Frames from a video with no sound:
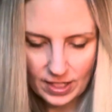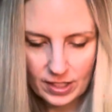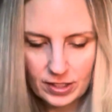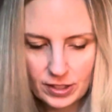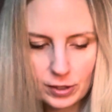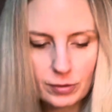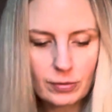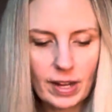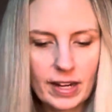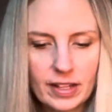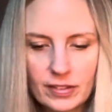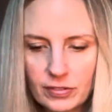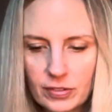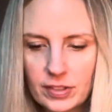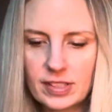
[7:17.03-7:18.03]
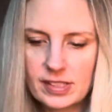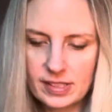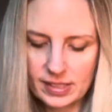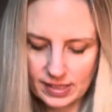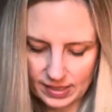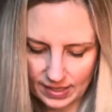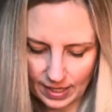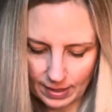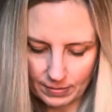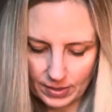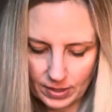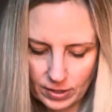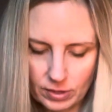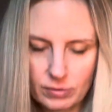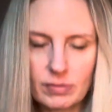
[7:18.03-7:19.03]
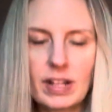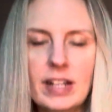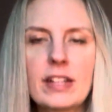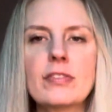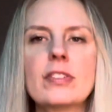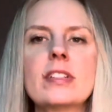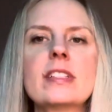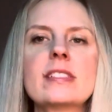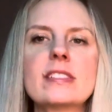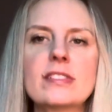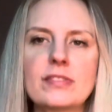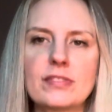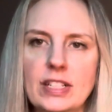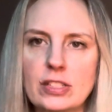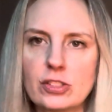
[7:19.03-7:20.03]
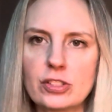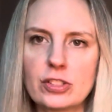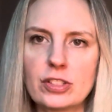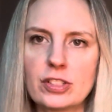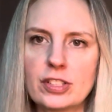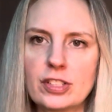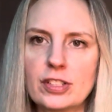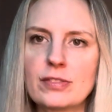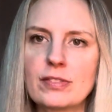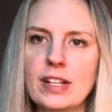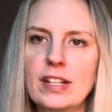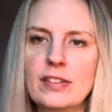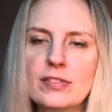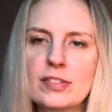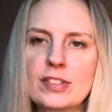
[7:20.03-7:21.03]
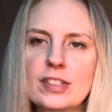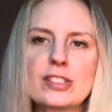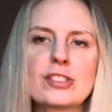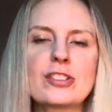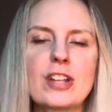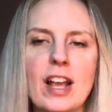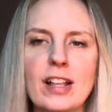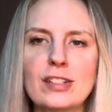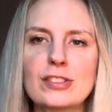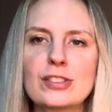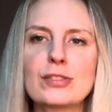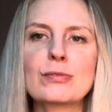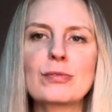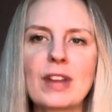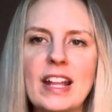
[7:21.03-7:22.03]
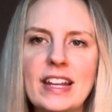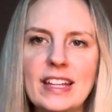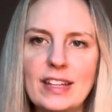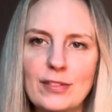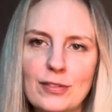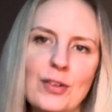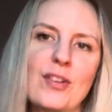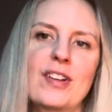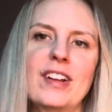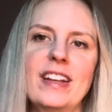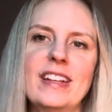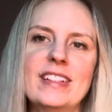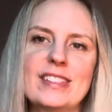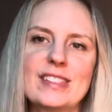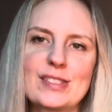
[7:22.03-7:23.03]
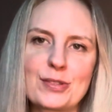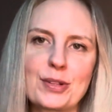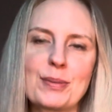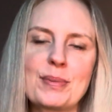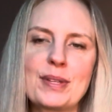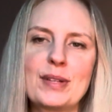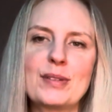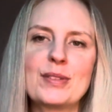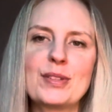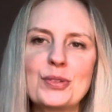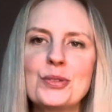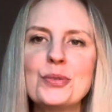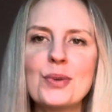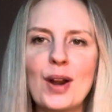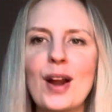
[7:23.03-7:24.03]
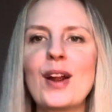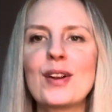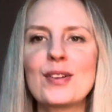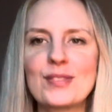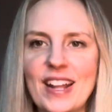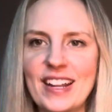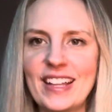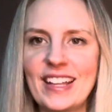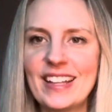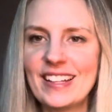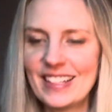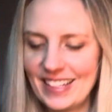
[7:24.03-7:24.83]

You're ready for this excitement. You're ready for this adventure. You're ready for this challenge. You're ready for it. Scorpio, you are ready.